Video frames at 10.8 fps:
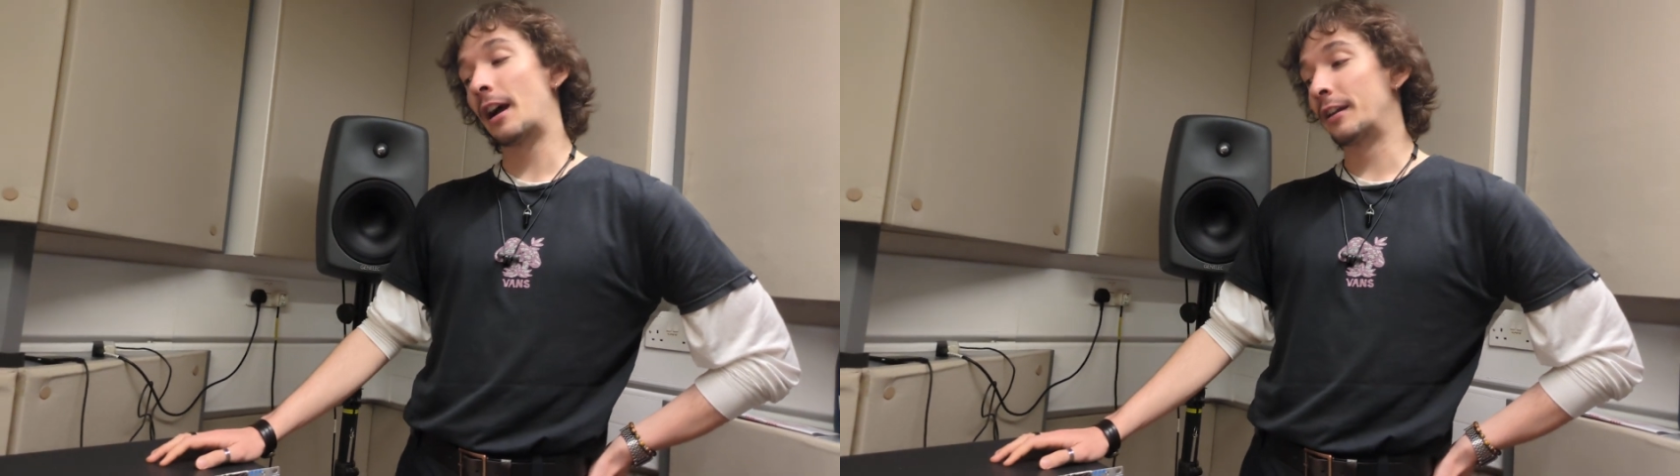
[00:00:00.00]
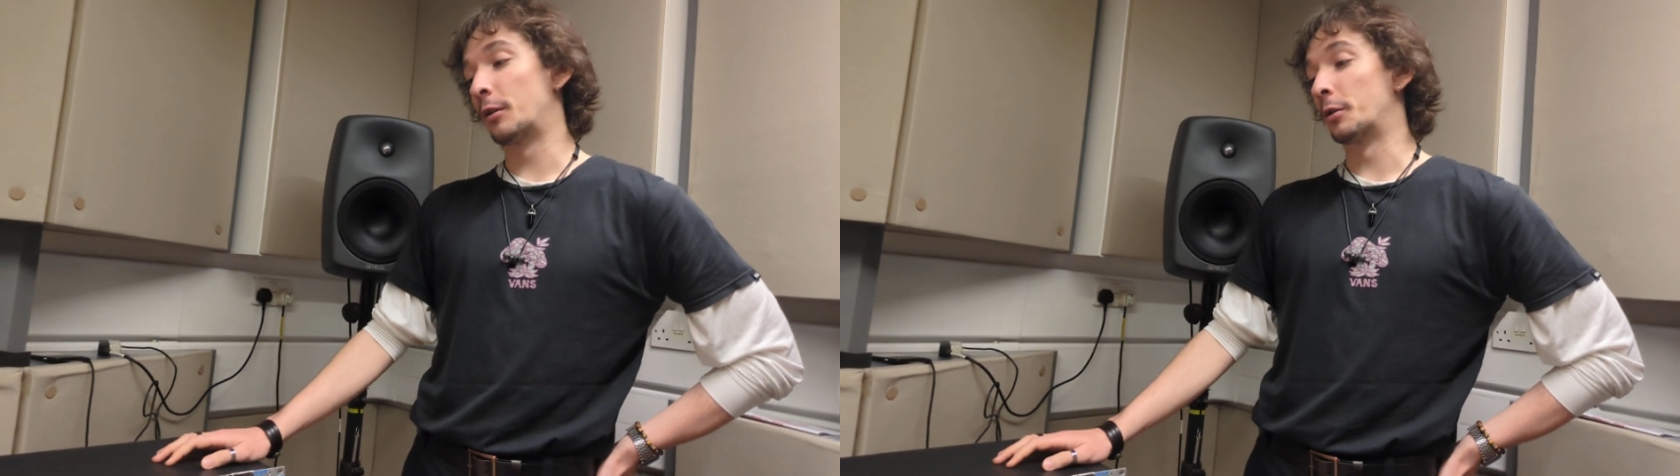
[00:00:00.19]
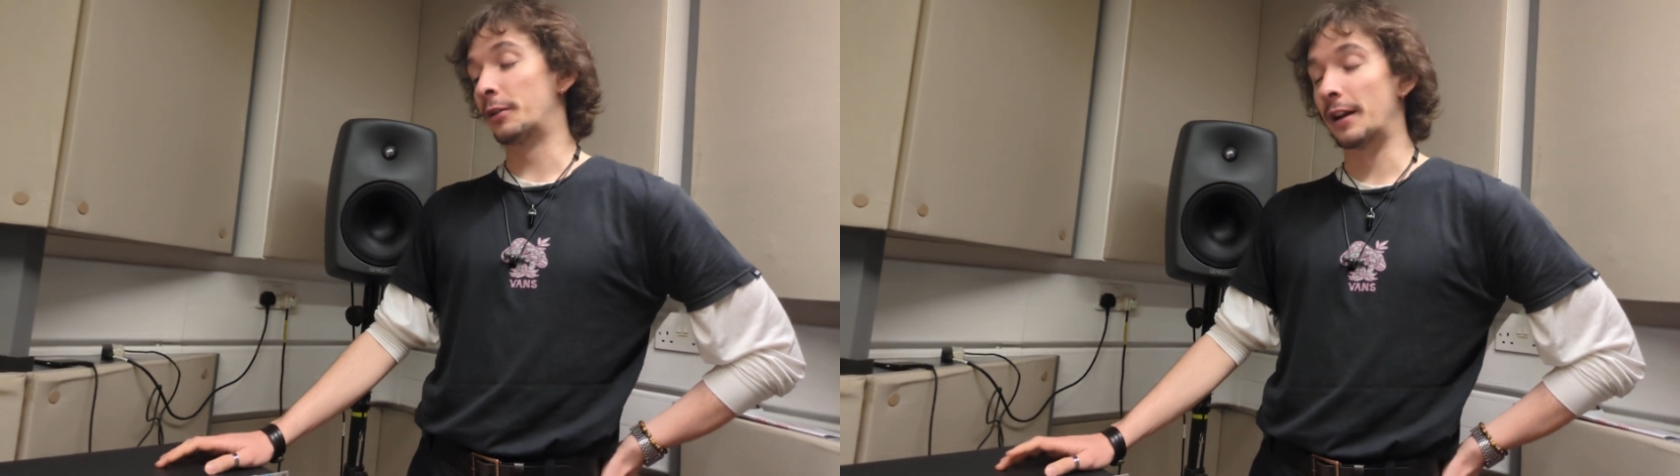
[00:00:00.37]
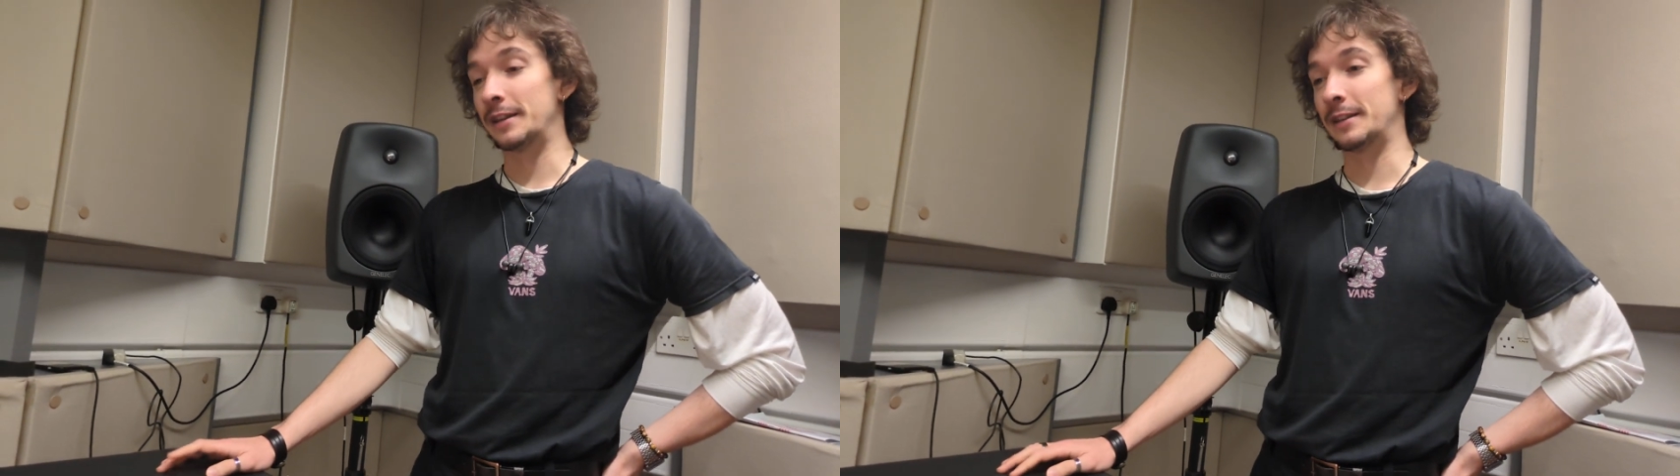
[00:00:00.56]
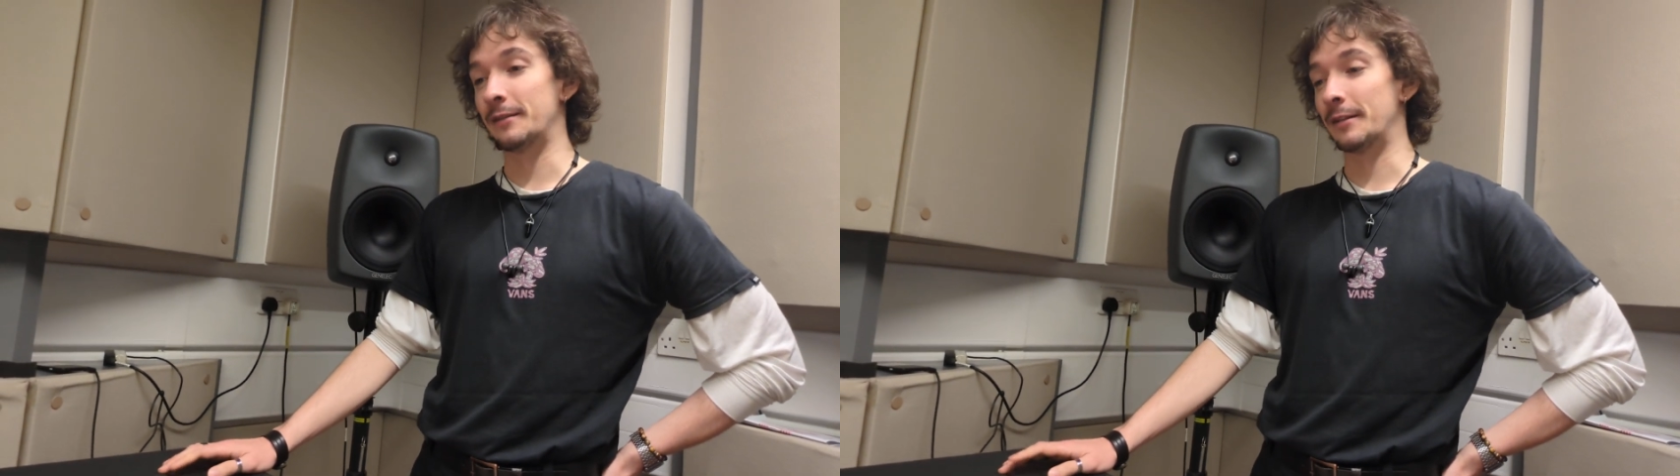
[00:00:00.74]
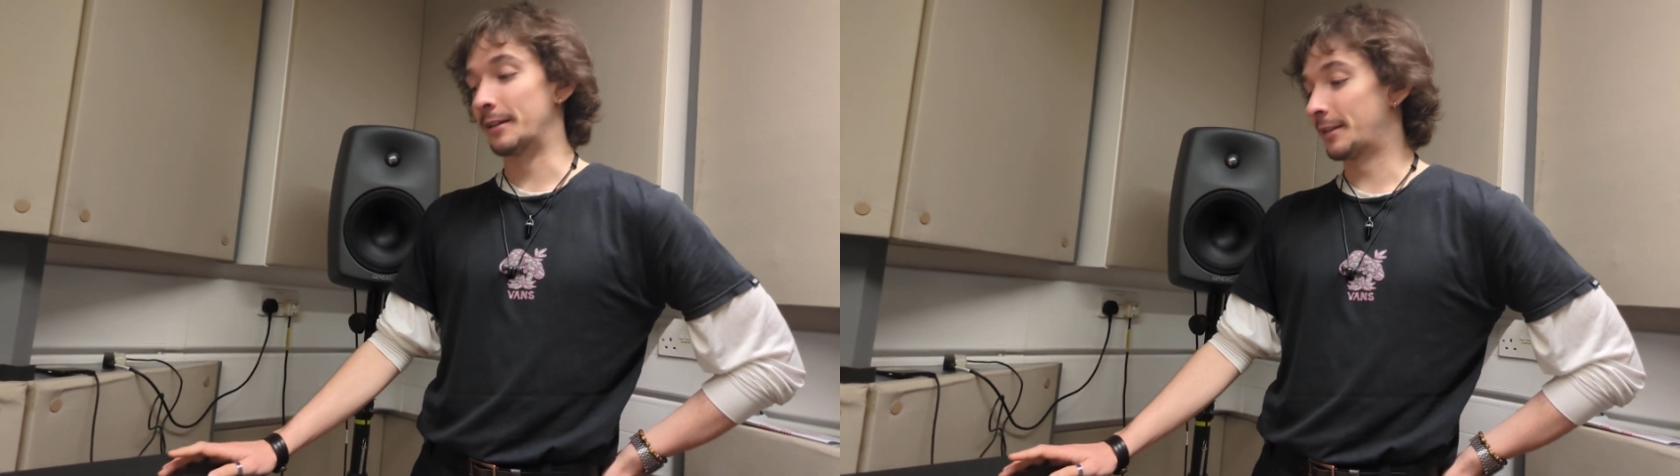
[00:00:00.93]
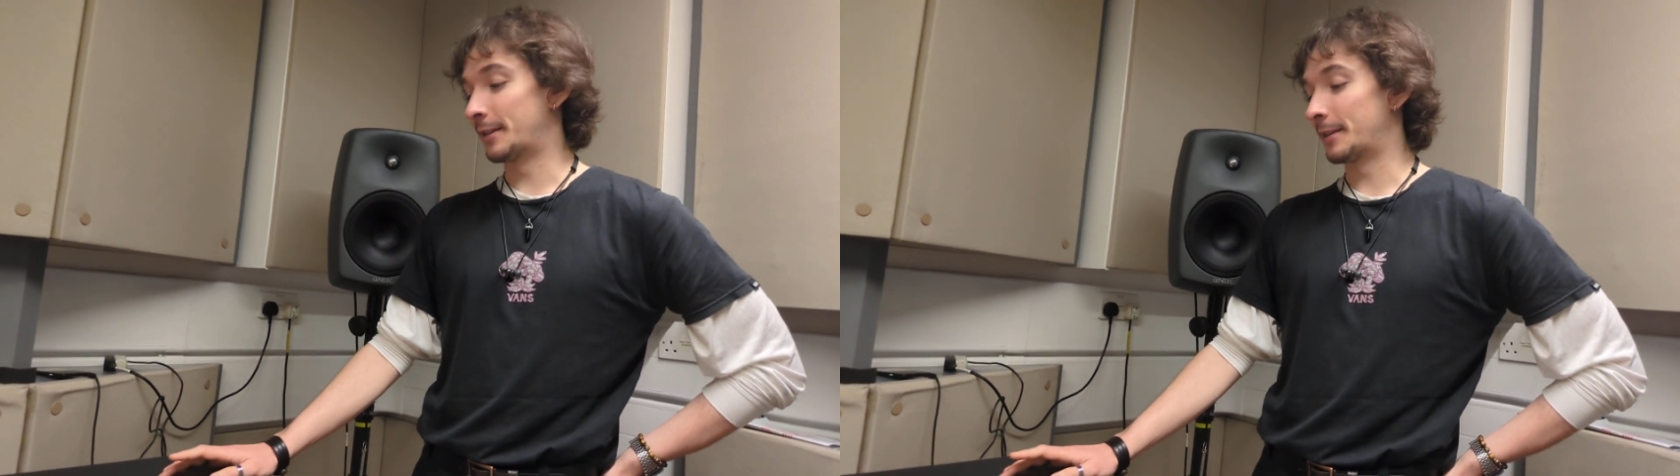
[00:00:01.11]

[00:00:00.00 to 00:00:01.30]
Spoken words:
kind of go crazy with